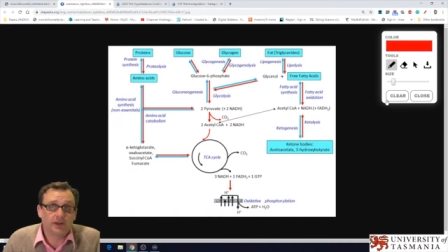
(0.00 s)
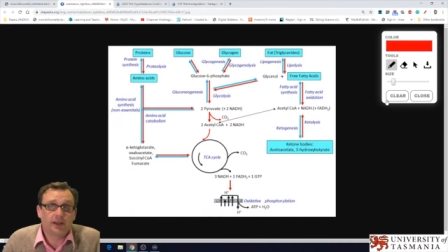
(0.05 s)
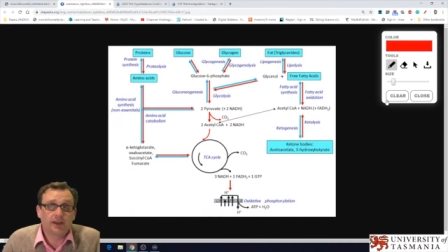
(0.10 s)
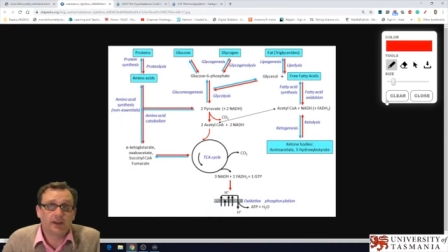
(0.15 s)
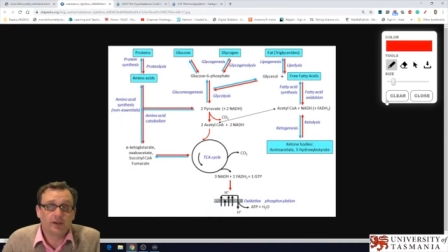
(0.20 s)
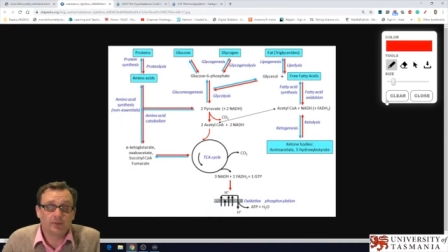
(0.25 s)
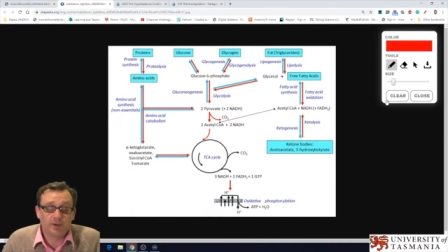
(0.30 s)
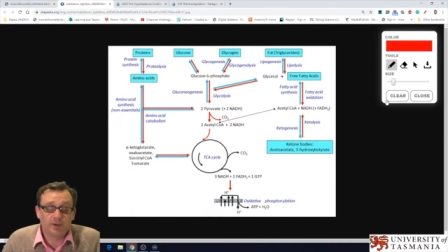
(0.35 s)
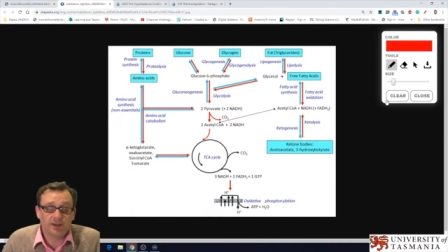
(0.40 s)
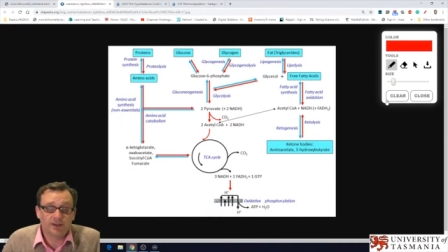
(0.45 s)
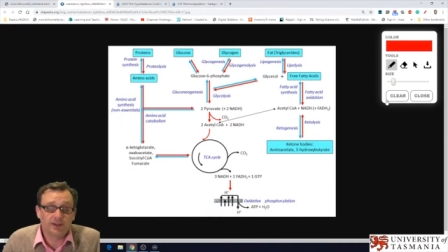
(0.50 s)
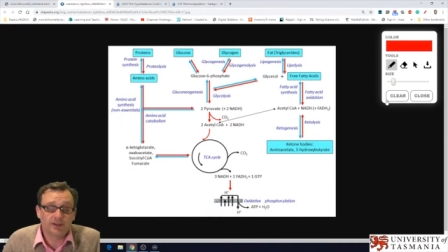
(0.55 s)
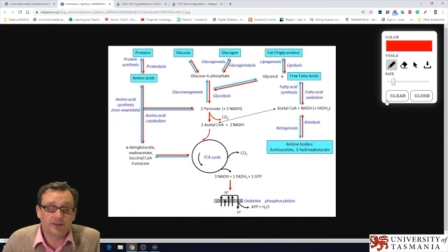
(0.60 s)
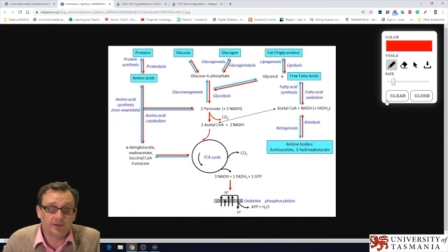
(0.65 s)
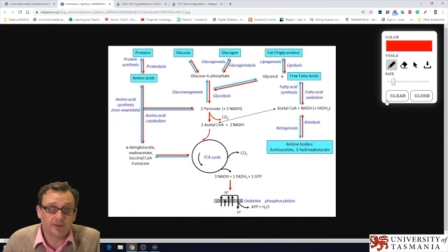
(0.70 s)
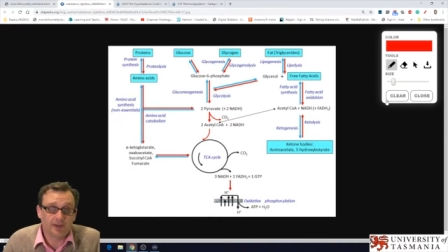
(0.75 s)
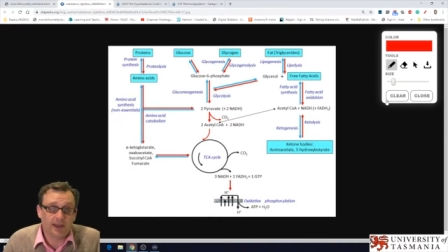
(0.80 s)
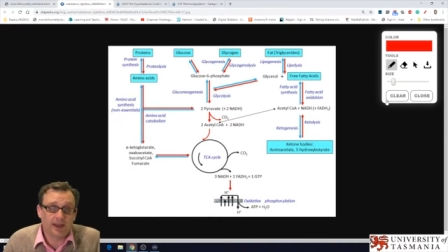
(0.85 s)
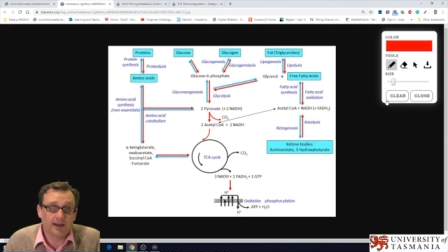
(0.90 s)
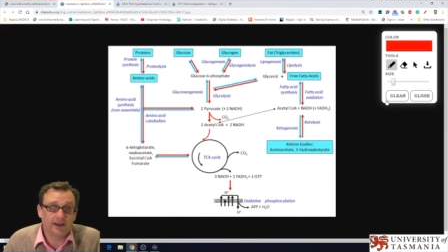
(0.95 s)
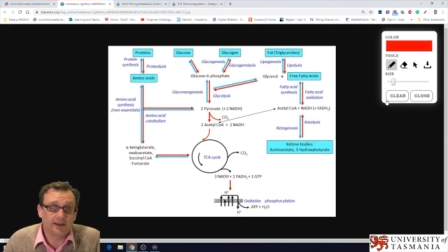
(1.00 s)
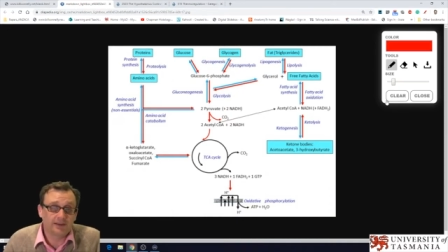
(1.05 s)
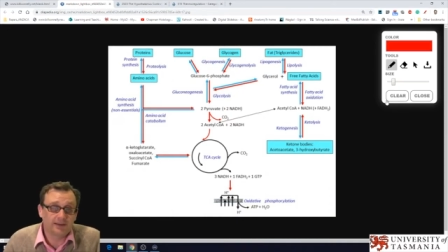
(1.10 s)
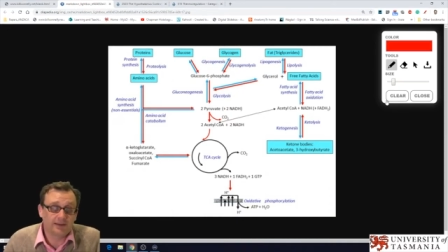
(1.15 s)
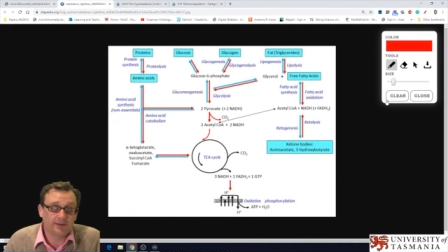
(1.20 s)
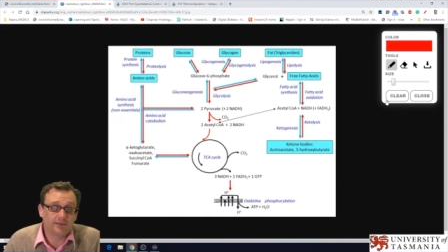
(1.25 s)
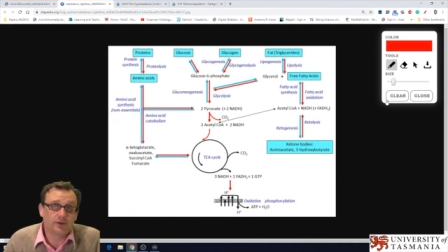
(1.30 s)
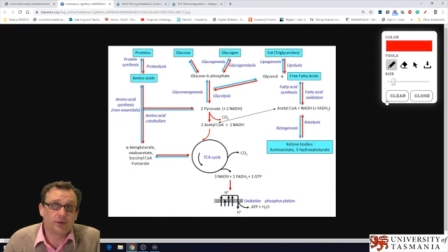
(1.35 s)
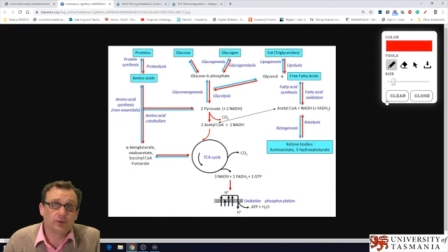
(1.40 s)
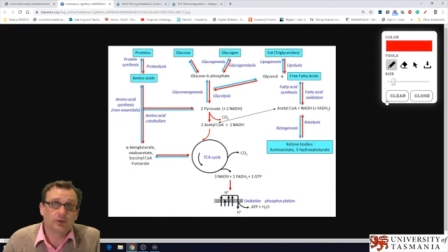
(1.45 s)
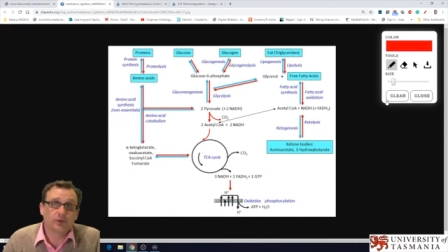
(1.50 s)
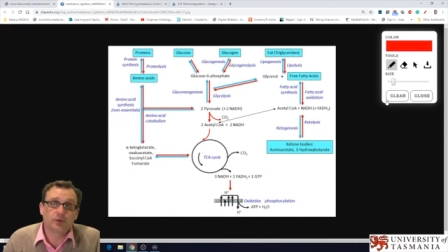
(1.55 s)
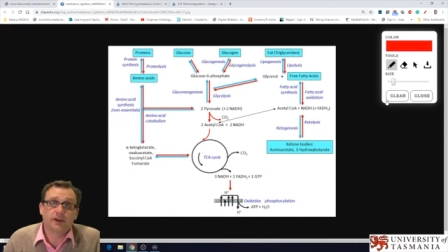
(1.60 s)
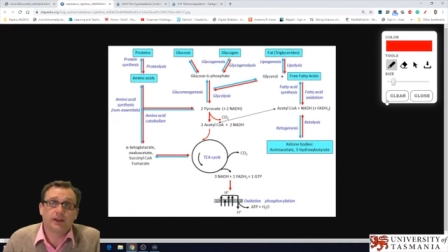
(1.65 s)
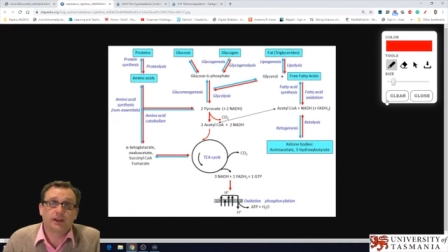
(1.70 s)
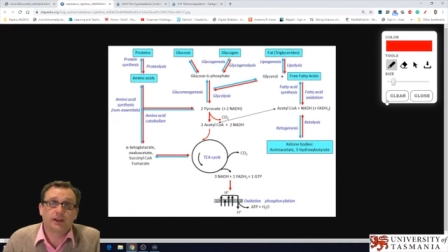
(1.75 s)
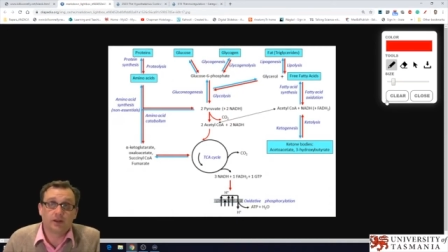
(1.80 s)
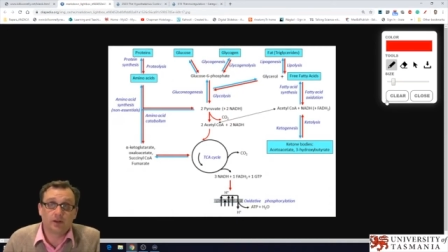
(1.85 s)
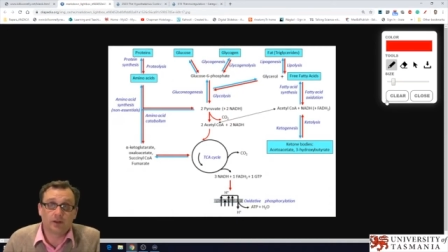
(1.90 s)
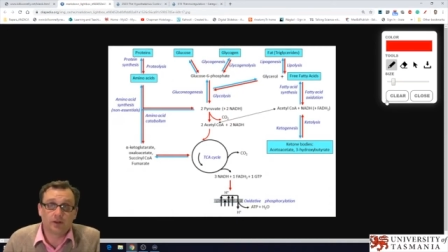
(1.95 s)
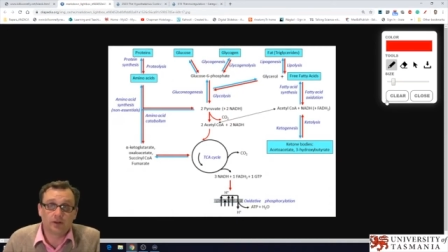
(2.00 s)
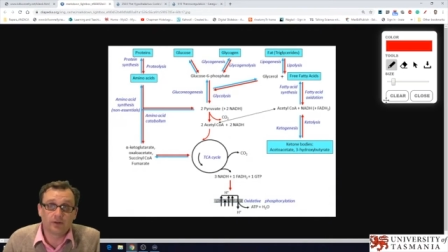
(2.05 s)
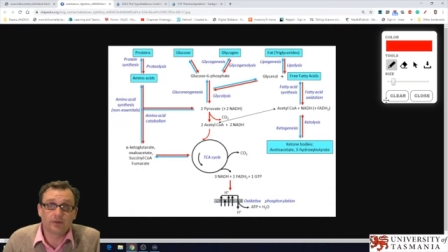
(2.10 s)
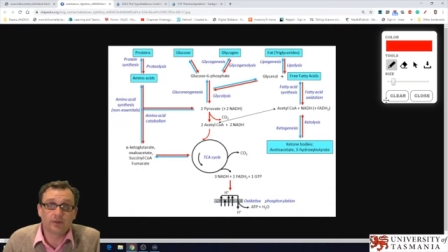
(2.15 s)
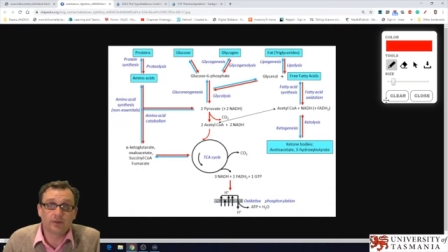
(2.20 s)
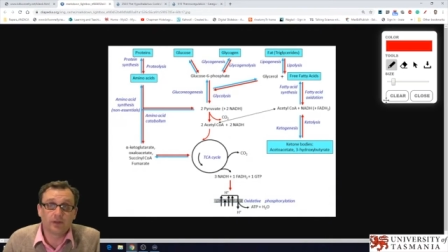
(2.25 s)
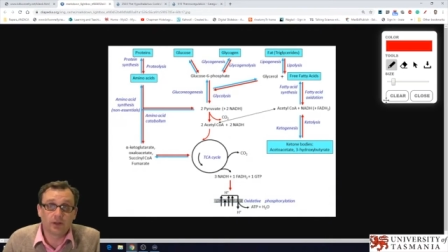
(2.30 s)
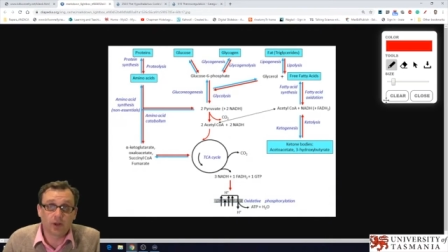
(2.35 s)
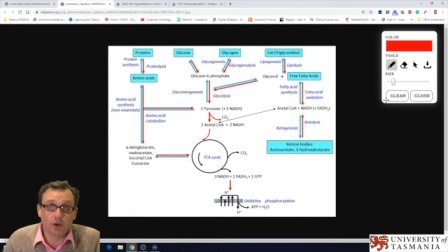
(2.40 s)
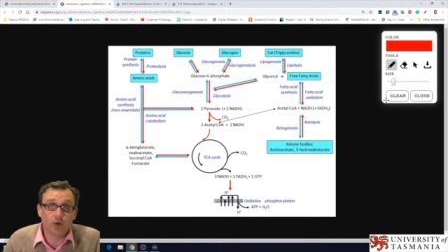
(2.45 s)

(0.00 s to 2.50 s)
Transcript: Well, the take home message for that is if you look at a lot